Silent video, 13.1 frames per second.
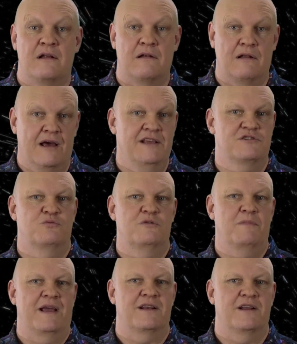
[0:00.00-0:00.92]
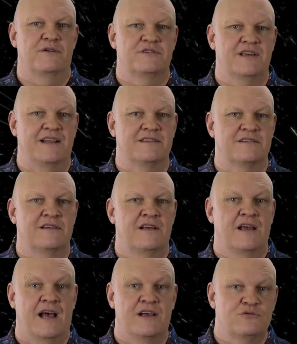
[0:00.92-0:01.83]
Light would make no sense,
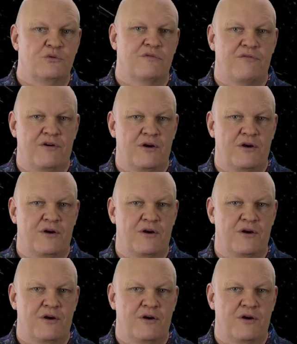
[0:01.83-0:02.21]
as all the